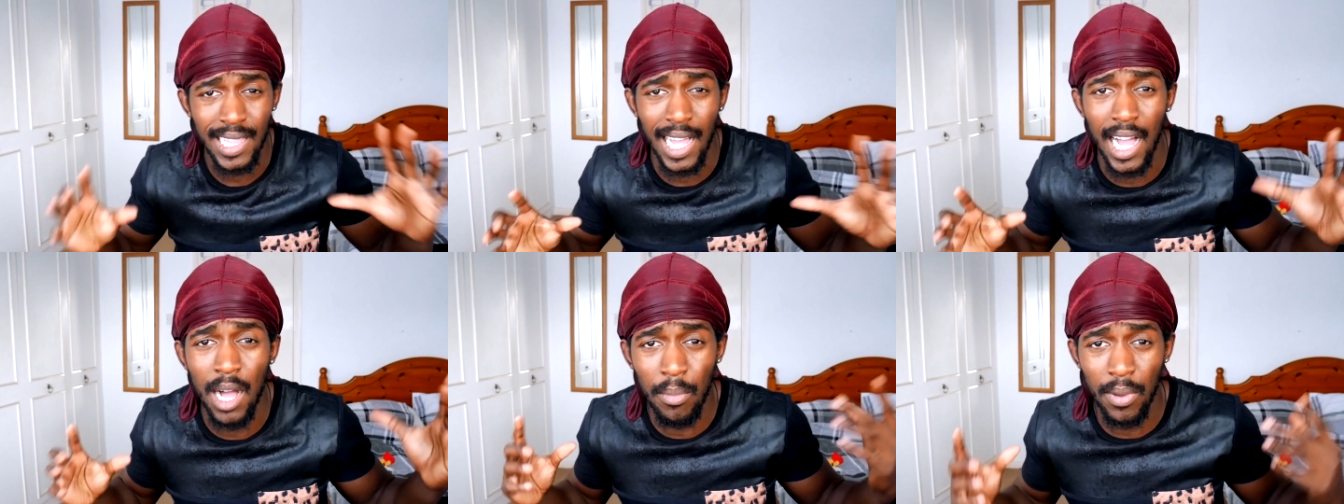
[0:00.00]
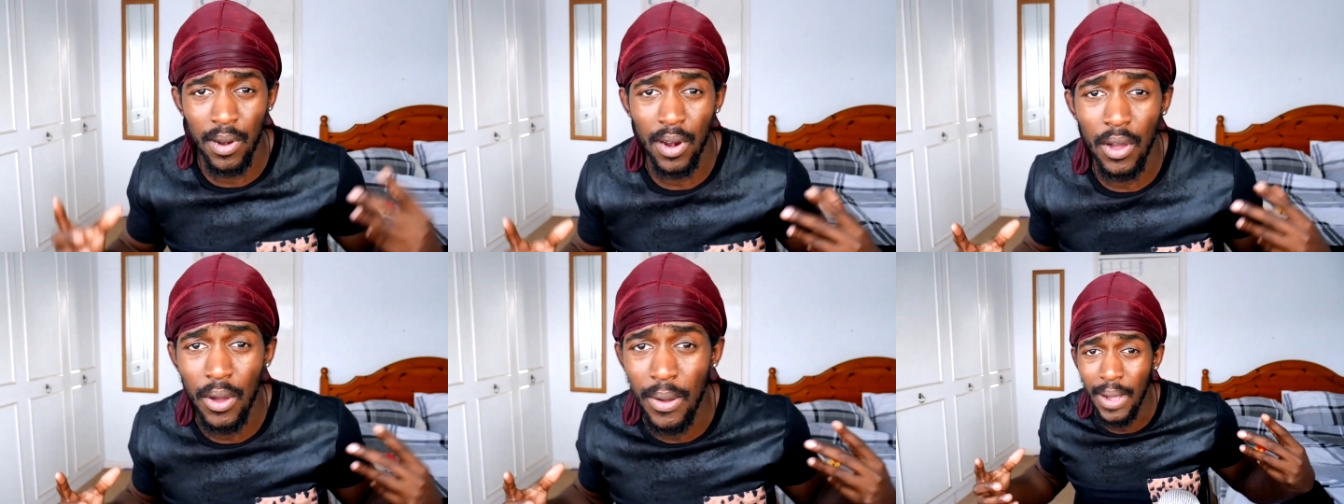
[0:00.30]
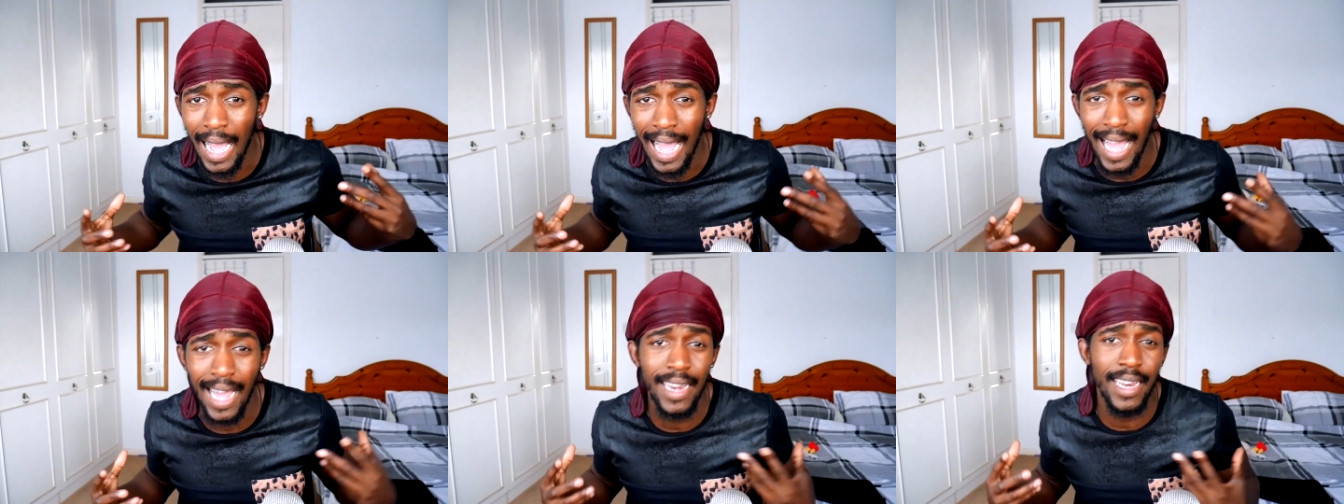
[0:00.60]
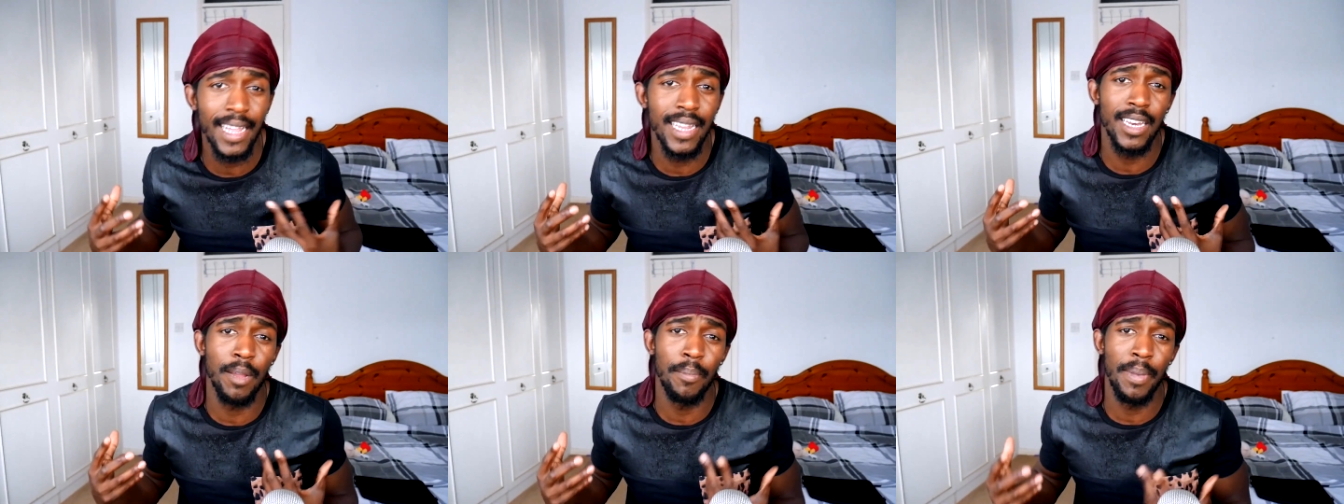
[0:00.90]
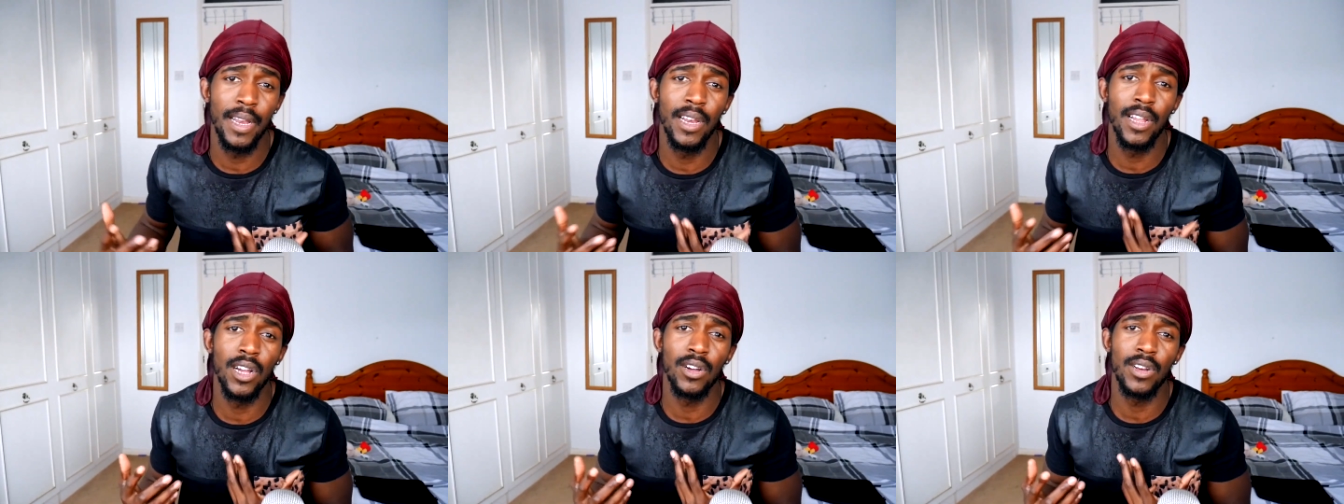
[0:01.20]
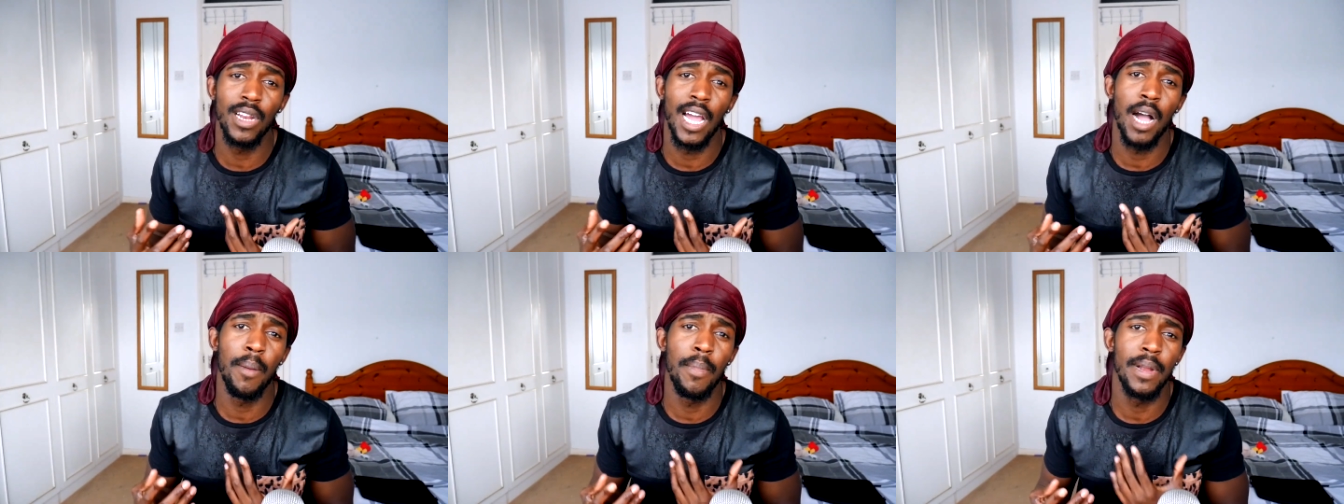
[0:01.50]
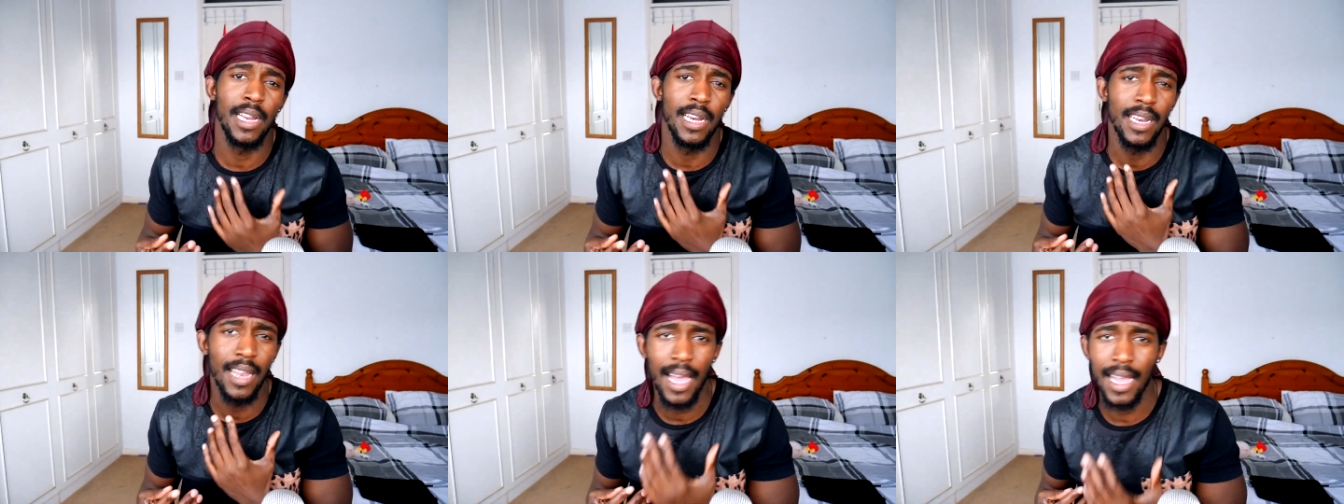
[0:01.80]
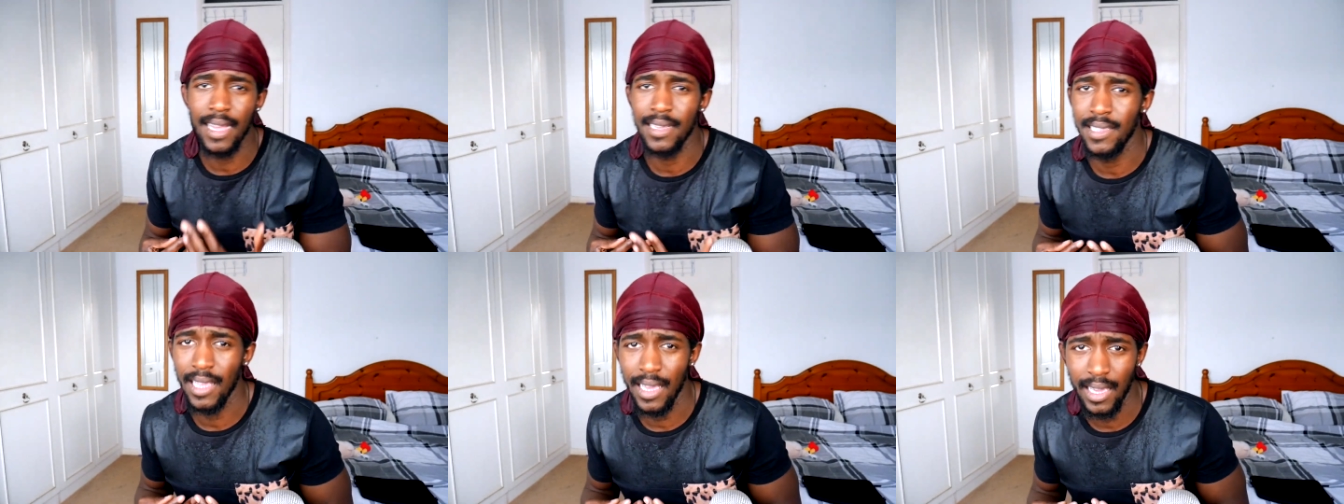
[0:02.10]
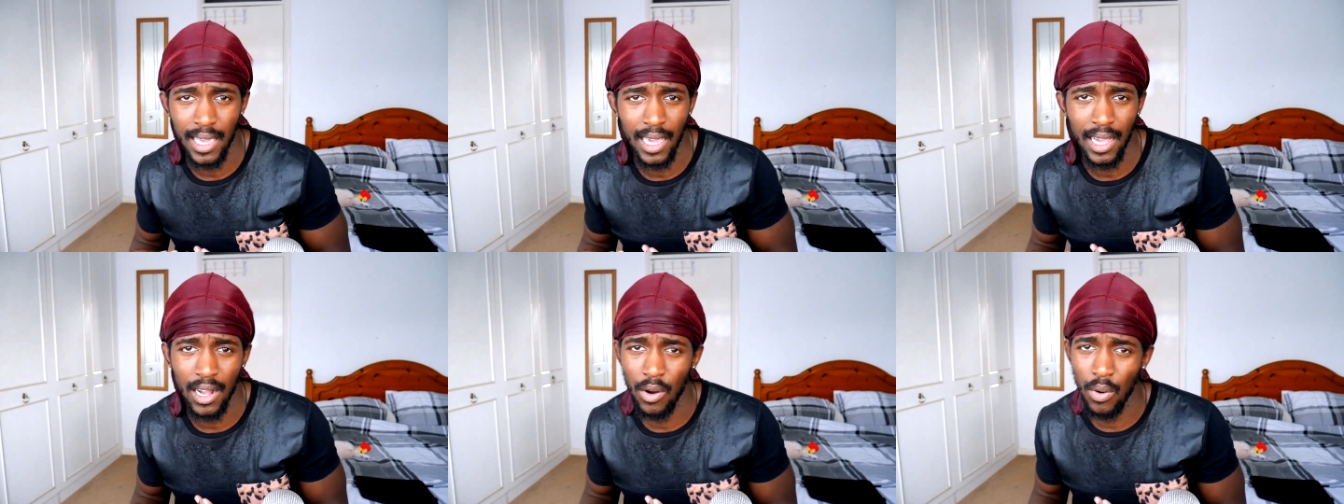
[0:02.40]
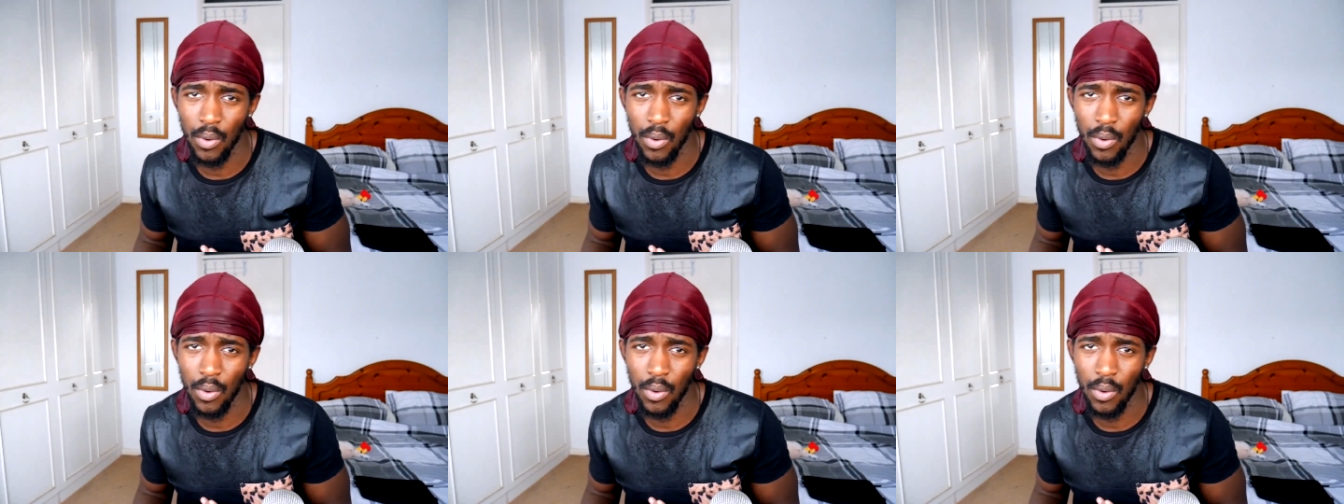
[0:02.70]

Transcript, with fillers: down below, and then depending on how many likes they get,